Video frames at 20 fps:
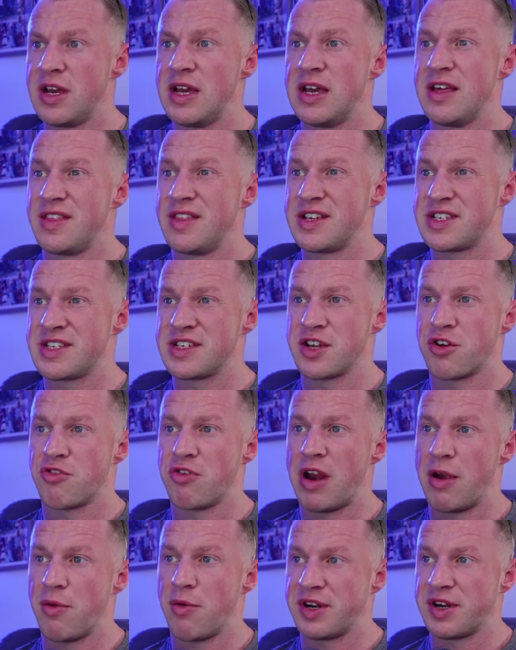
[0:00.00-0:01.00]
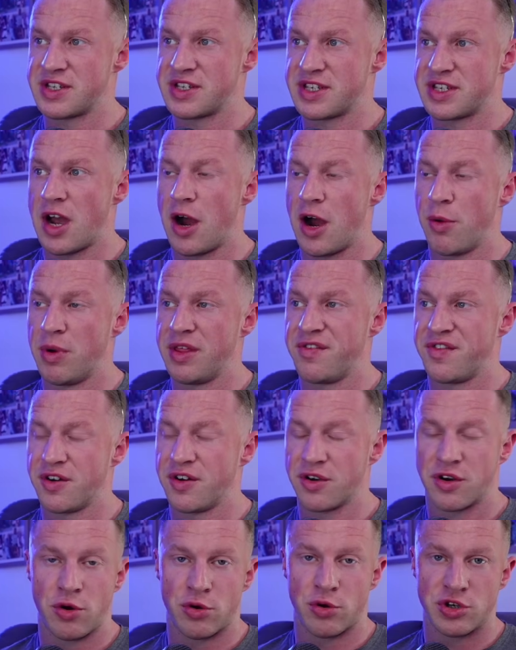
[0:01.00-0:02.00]
This is a great one to start with for
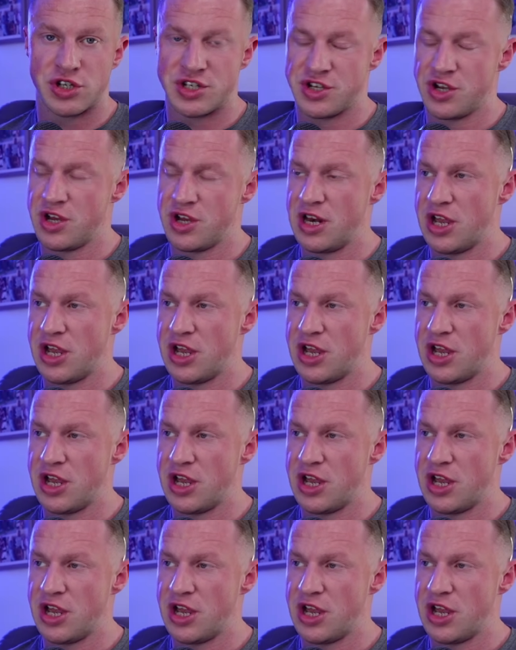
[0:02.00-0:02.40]
coaches early